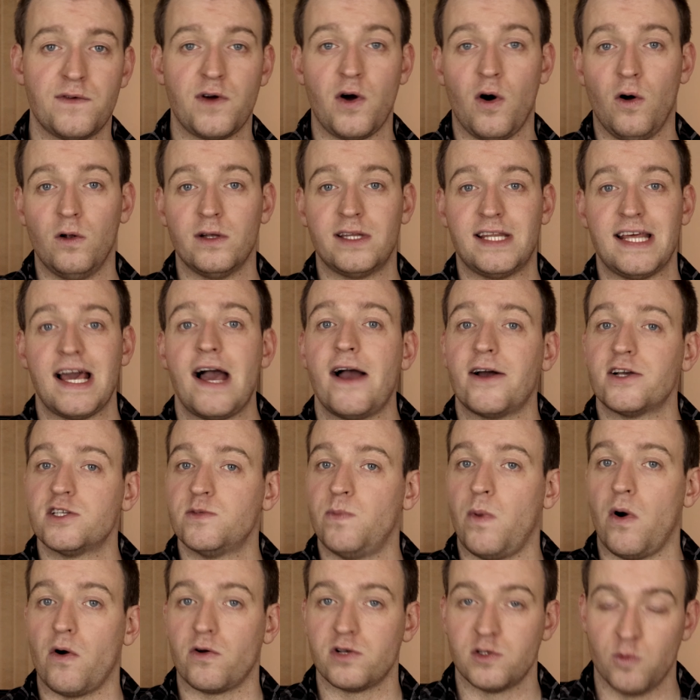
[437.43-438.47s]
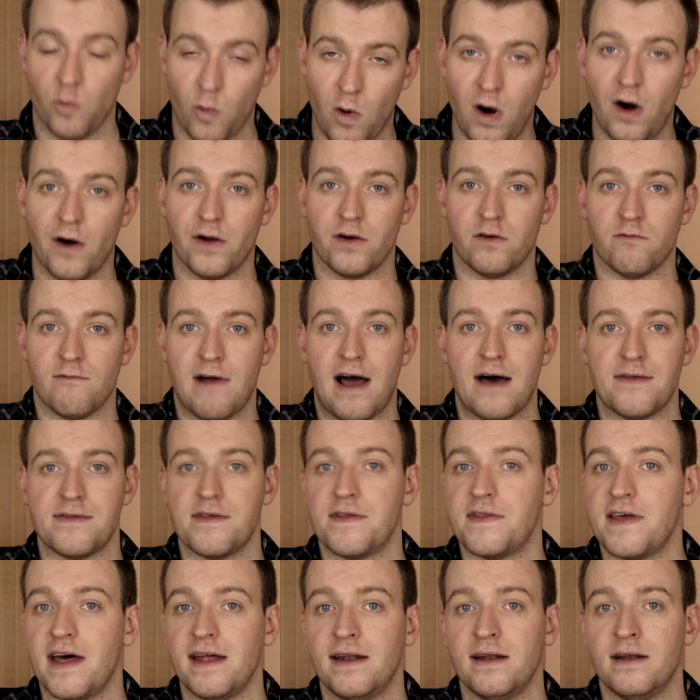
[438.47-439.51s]
called the Xbox One rather
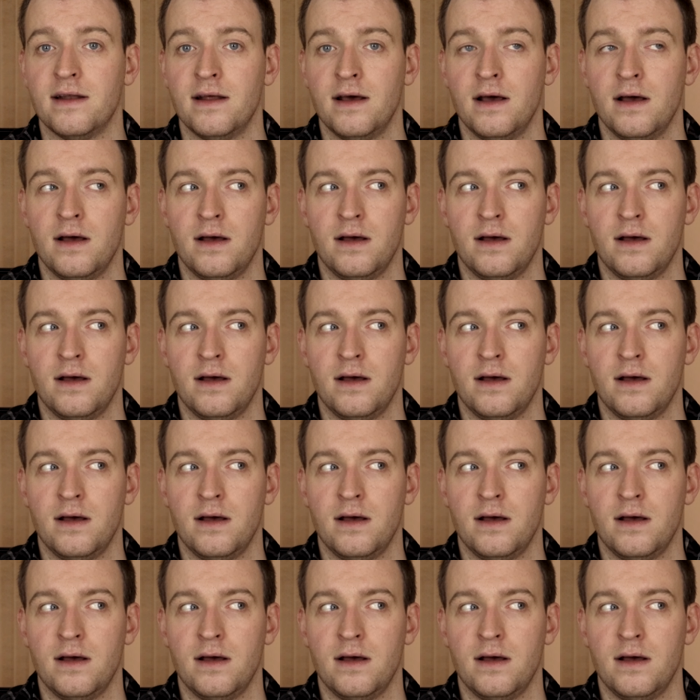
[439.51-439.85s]
than